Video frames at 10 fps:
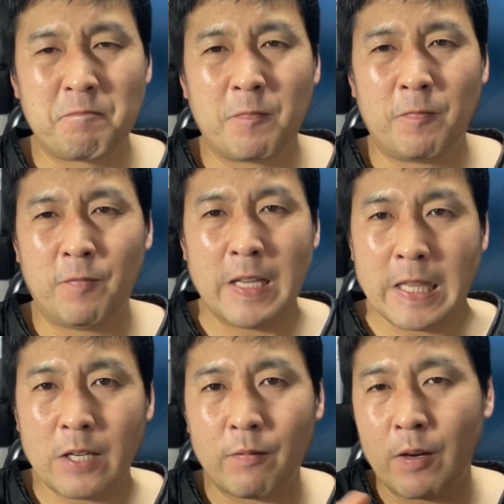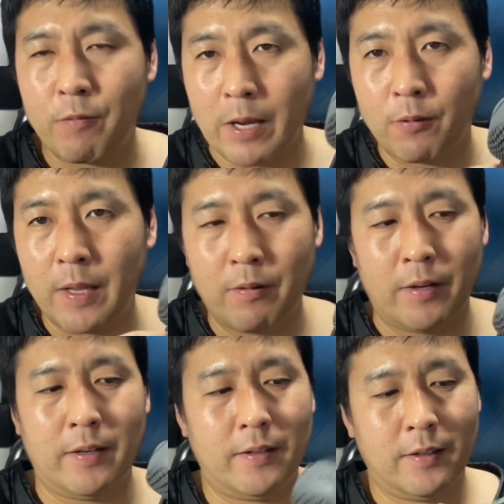feeling of
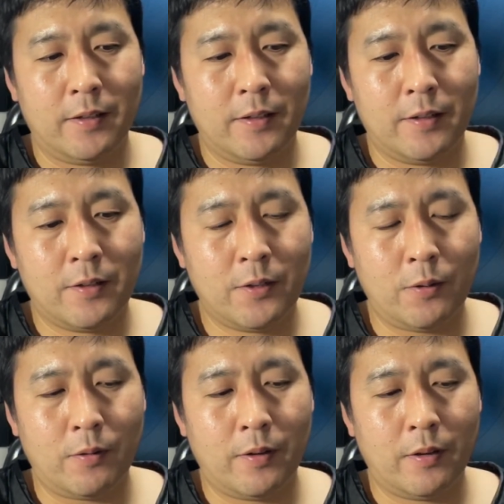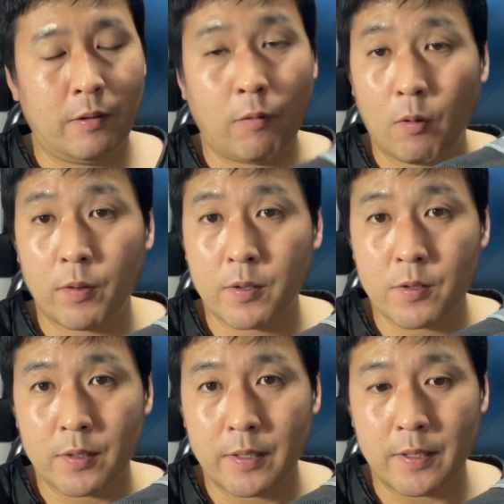irregularity. So the Forefoot
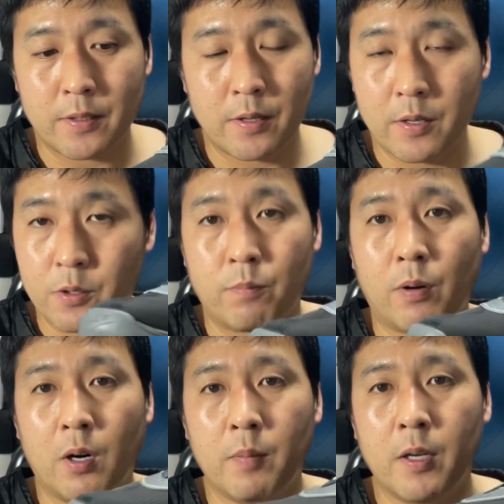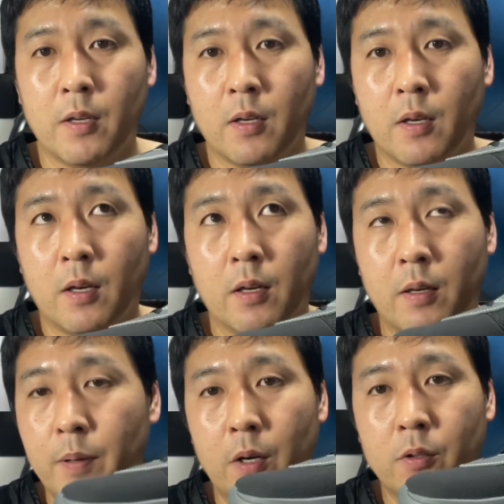cushioning is superb.
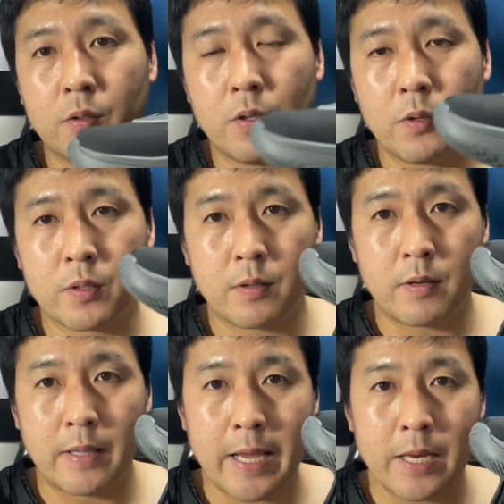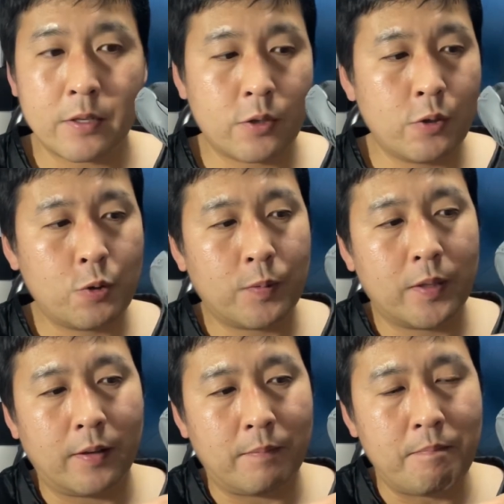Compared to those lazy shoes with
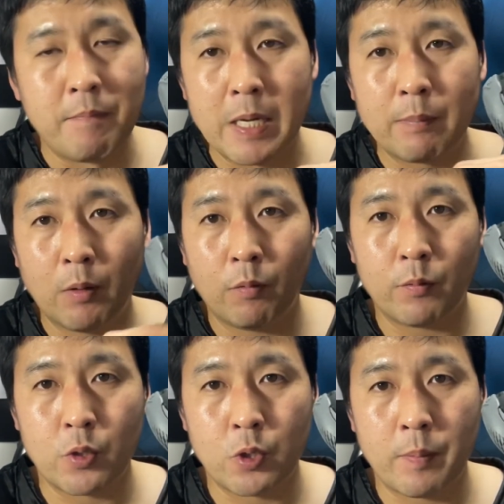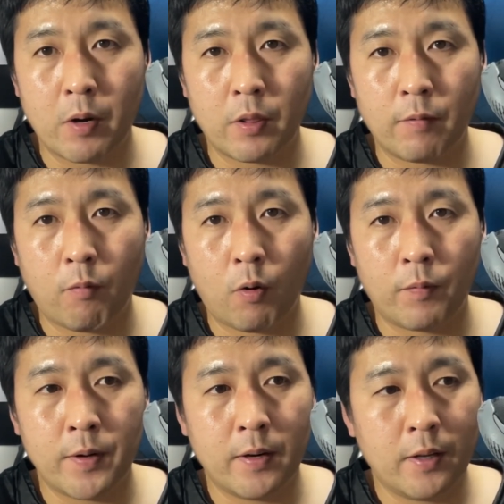a minimal Zoom Air on the
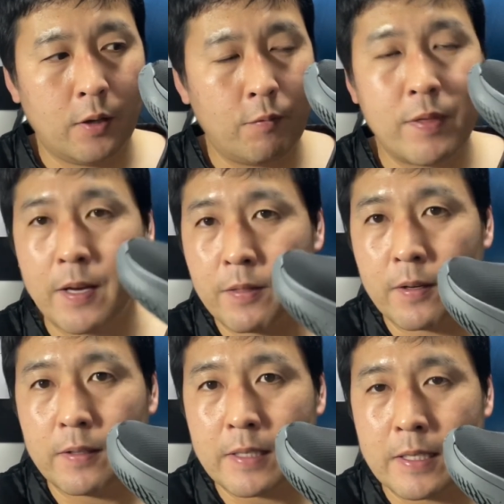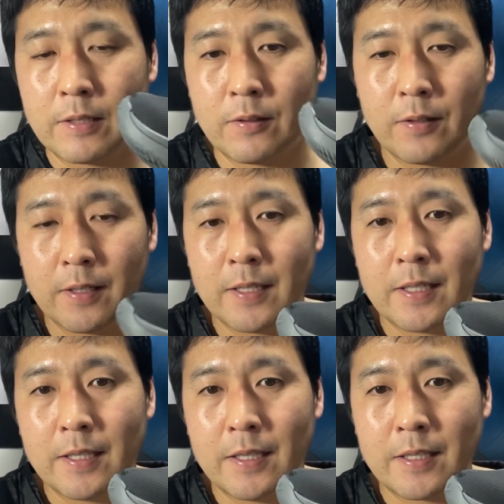forefoot with nothing on the heel,
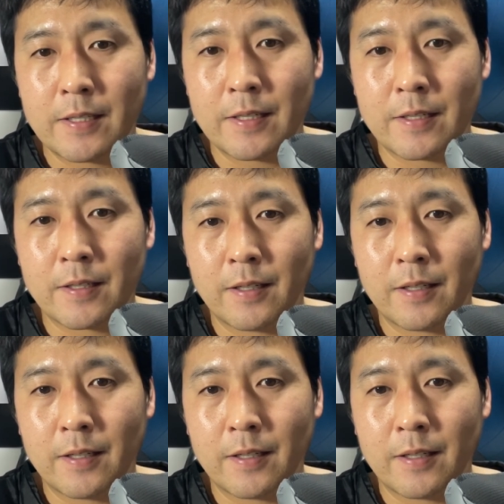this is